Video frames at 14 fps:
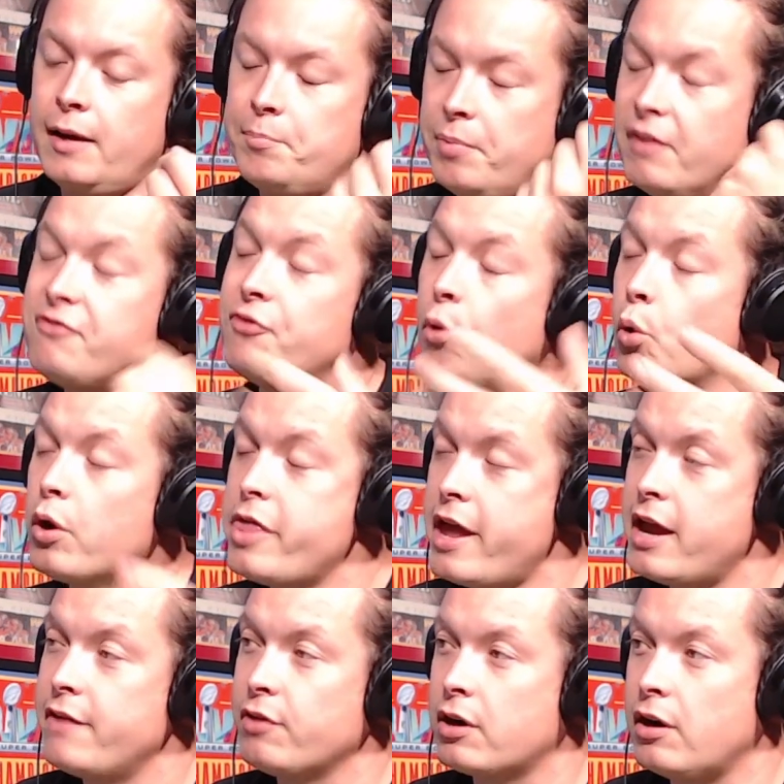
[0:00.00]
before they
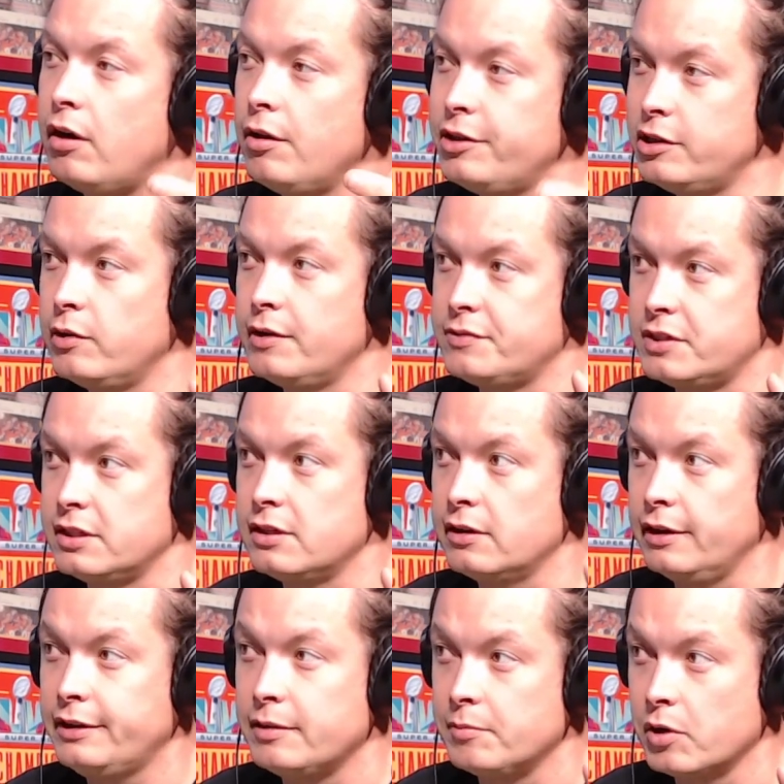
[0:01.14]
ever call the UFC to
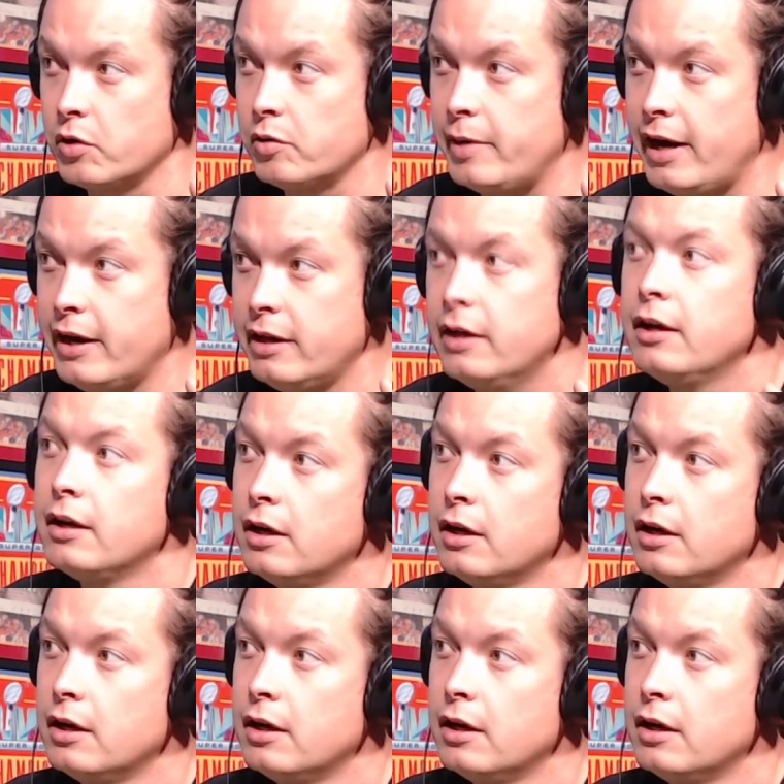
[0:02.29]
let them know about it.